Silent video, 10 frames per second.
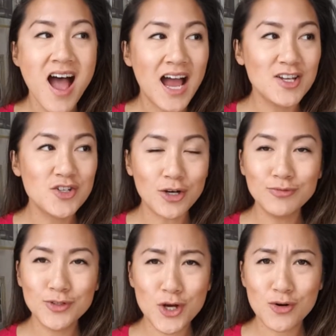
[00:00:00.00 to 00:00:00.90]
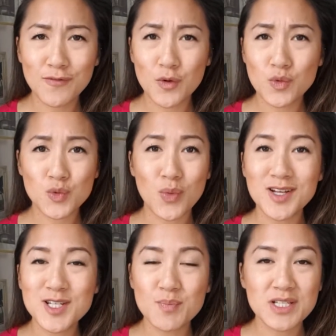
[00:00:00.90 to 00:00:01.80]
I don't know if it was
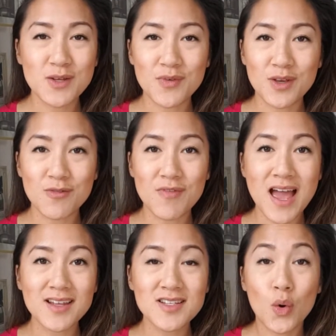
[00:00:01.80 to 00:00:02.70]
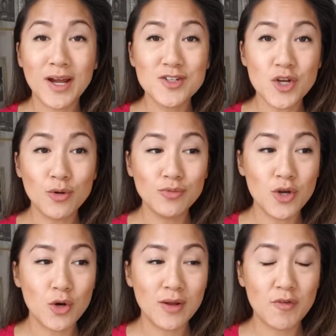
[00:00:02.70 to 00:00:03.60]
one specific event, or I don't
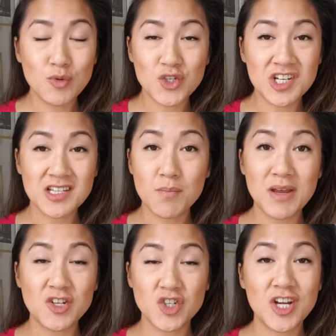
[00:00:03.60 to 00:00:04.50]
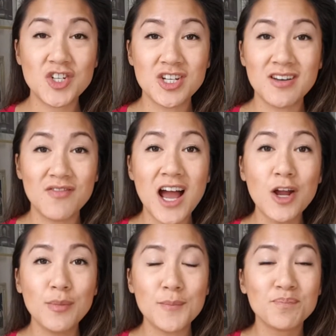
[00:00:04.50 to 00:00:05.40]
know if it was just the big change in
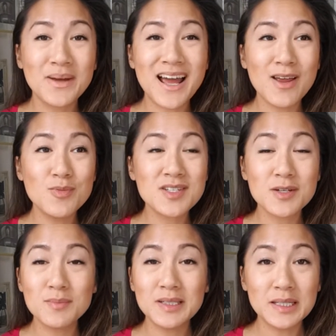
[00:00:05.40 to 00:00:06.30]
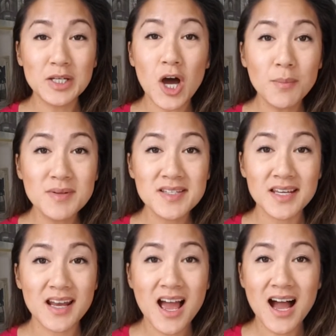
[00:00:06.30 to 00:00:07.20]
environment, but I was completely
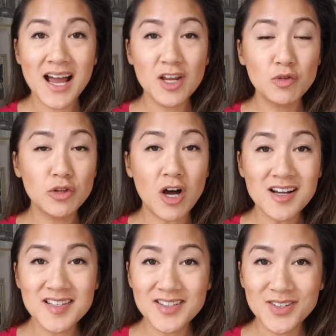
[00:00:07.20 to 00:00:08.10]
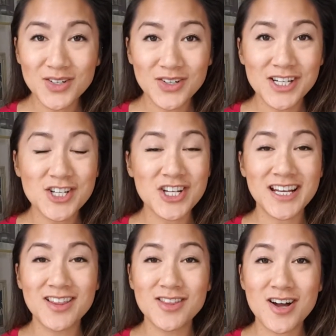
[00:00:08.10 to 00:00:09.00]
opposite. I lost the courage and
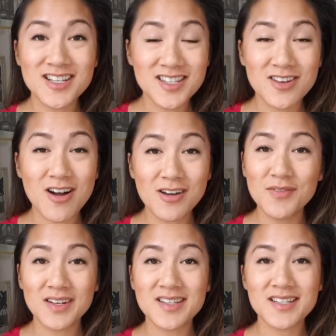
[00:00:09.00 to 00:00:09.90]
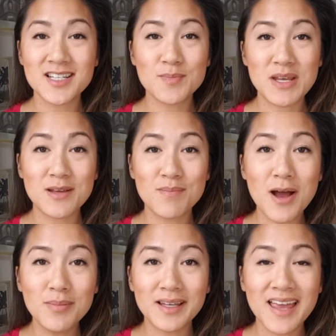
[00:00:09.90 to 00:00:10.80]
I lost the confidence to speak in
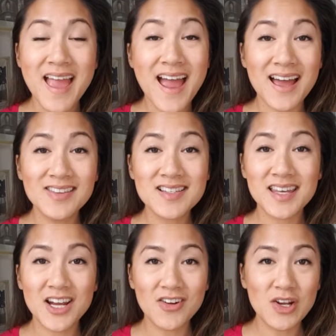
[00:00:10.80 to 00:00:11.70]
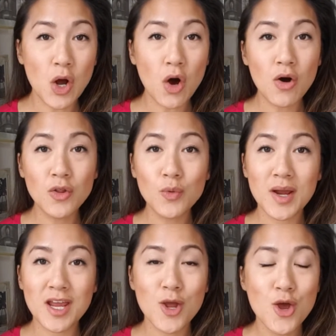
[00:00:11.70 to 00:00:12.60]
public, and this carried all the
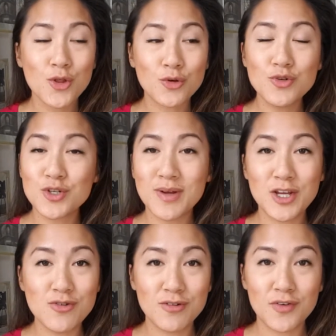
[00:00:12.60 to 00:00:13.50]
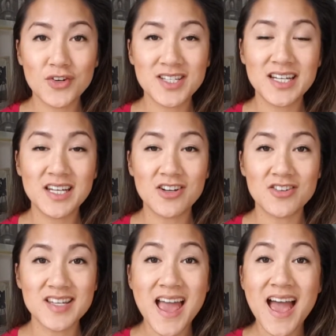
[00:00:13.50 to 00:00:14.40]
way through to my university
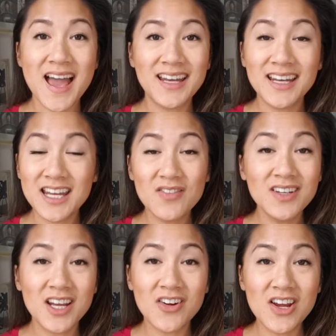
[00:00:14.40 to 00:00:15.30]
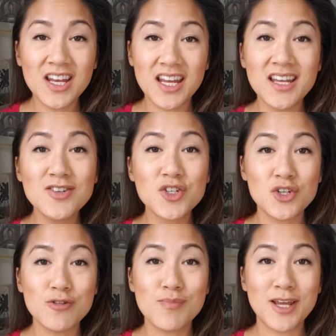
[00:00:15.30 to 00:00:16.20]
years, and it even carried
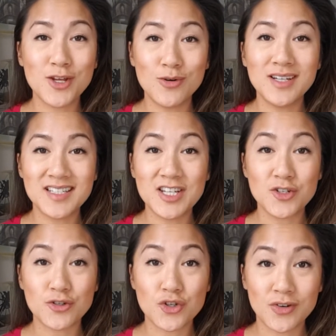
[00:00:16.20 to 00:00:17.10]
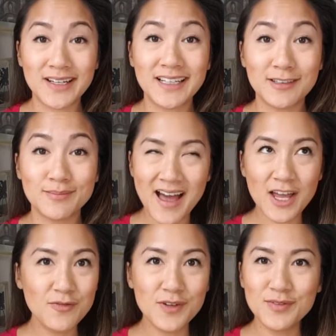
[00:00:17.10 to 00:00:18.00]
into my yoga teacher training.
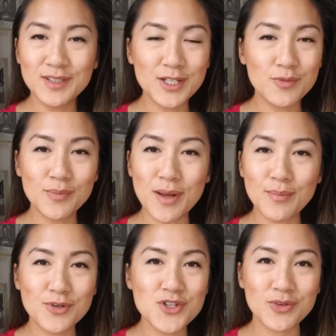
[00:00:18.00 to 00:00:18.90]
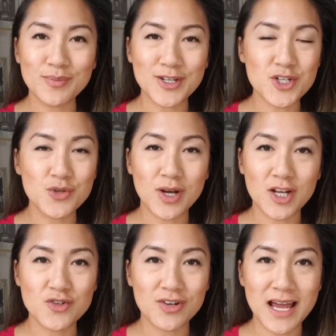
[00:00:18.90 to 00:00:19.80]
I vividly remember doing my
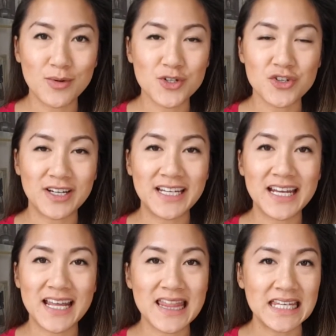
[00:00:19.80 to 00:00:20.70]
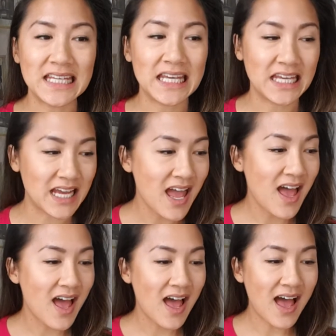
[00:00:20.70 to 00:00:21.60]
200-hour training and thinking,
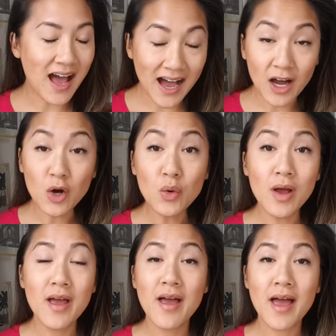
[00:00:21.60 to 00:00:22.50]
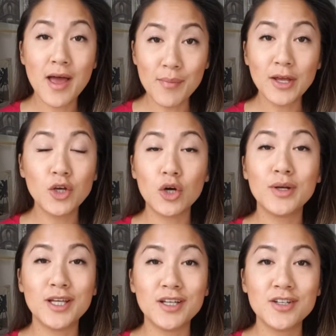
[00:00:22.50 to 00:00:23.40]
how am I
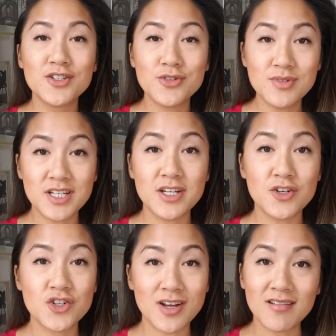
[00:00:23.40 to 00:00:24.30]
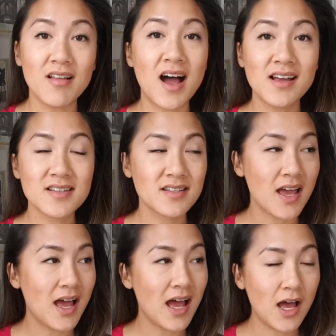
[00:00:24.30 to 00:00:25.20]
going to teach a class?
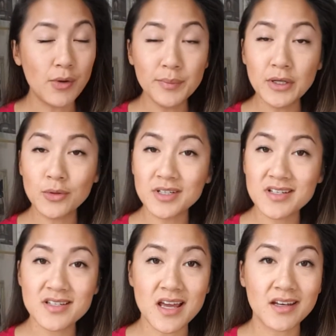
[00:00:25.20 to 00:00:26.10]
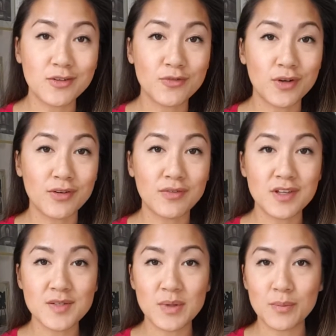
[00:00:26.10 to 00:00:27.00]
How am I going to stand in front of
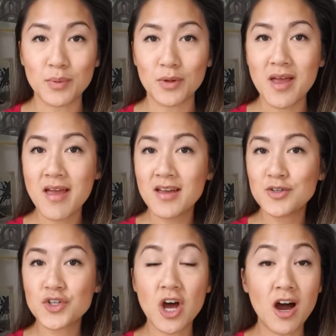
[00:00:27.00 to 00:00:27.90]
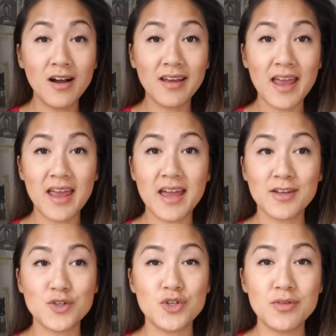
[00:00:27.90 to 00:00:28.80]
these people, talk
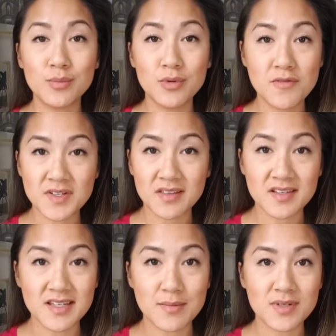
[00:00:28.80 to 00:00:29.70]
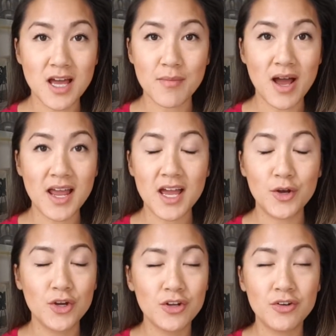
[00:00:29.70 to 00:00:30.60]
and do the moves at the same time? I
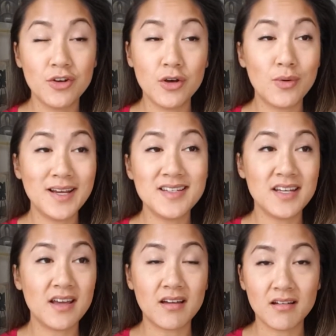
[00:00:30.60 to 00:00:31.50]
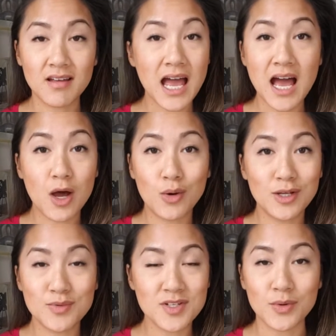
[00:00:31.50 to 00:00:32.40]
had no idea how
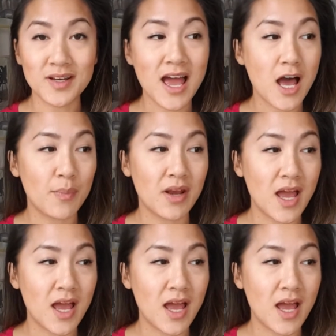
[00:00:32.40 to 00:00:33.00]
it was going to happen.